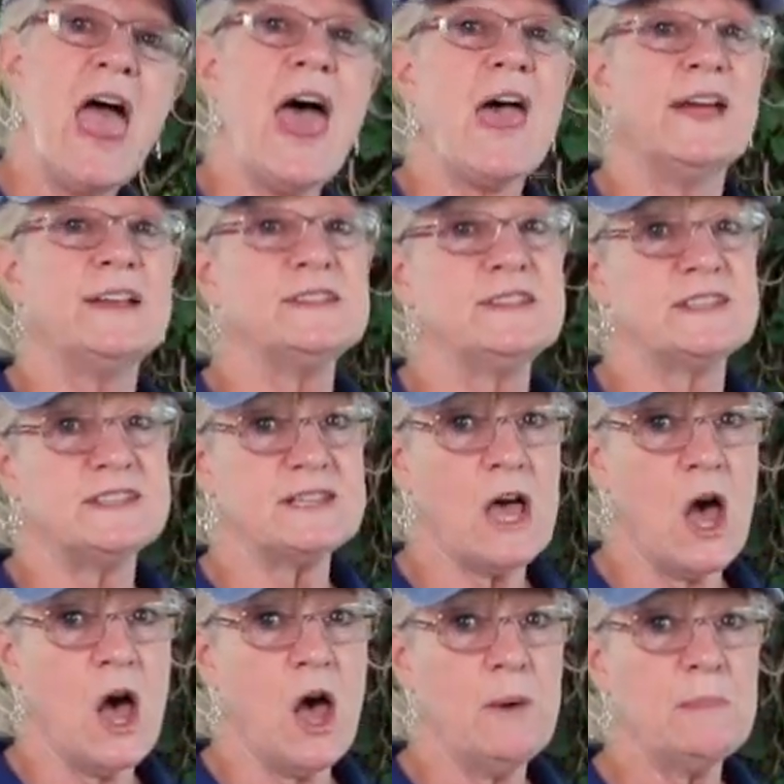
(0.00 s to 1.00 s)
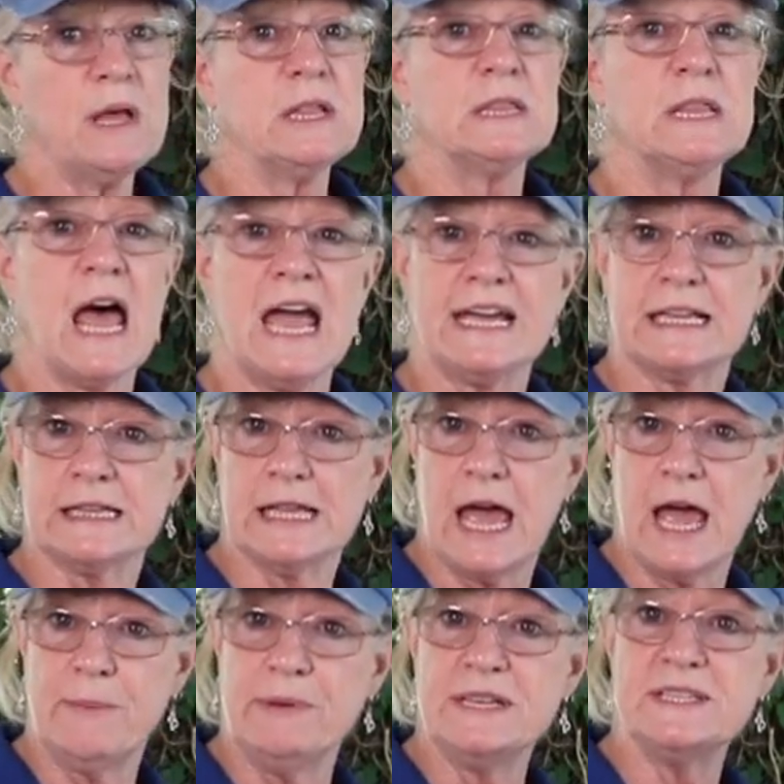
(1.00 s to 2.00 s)
And some, like
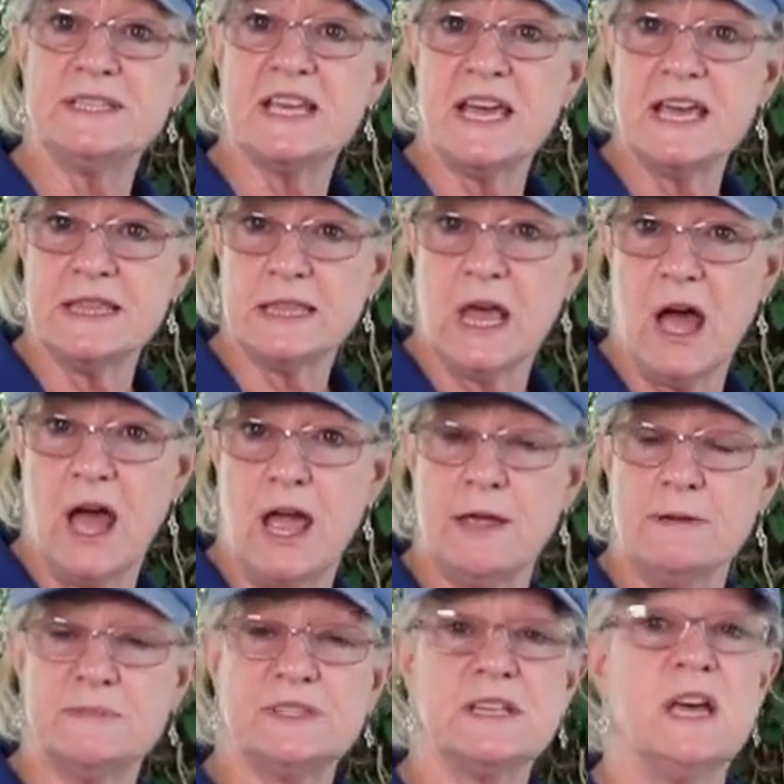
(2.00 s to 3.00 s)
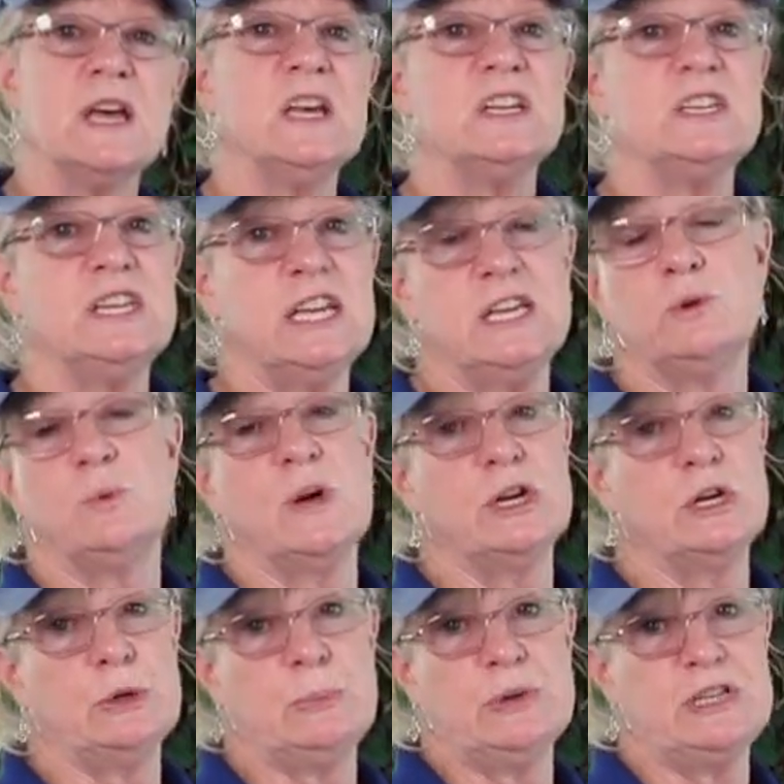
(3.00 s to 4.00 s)
lemons and limes, need
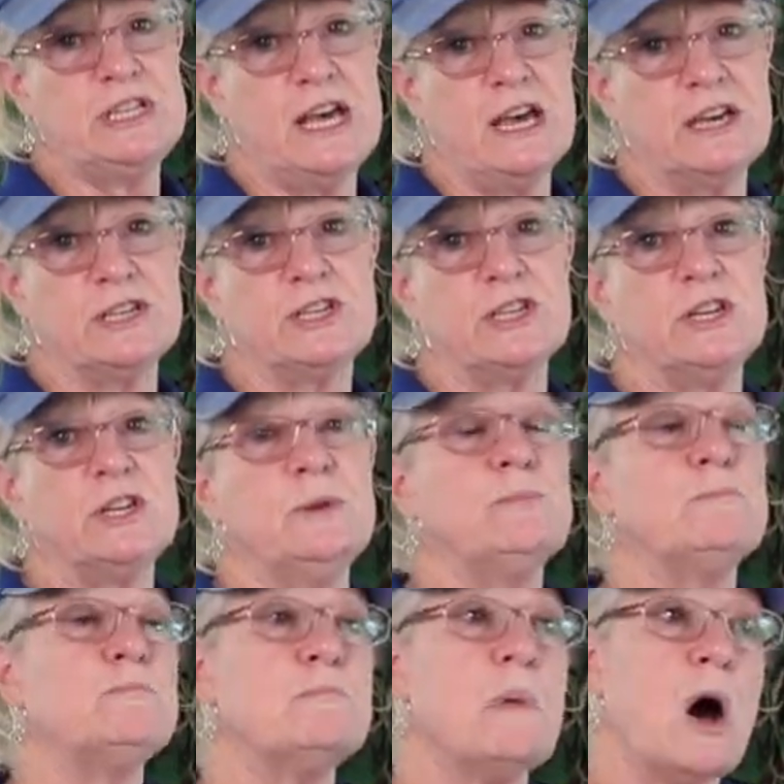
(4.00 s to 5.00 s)
winter protection.